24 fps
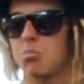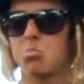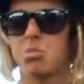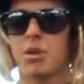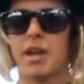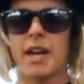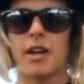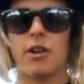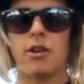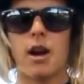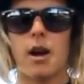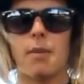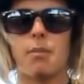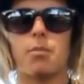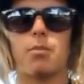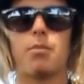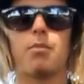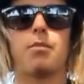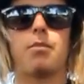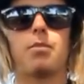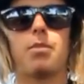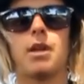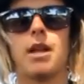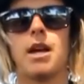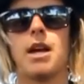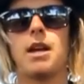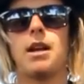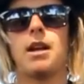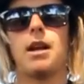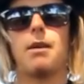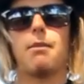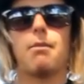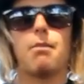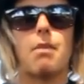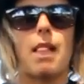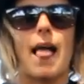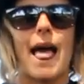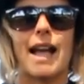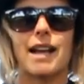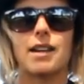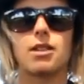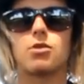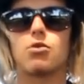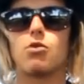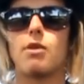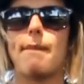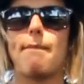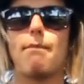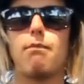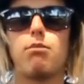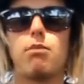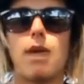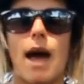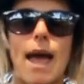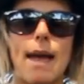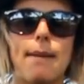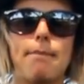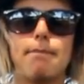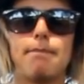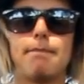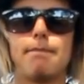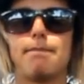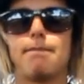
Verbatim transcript: Plain grip, plain black grip date.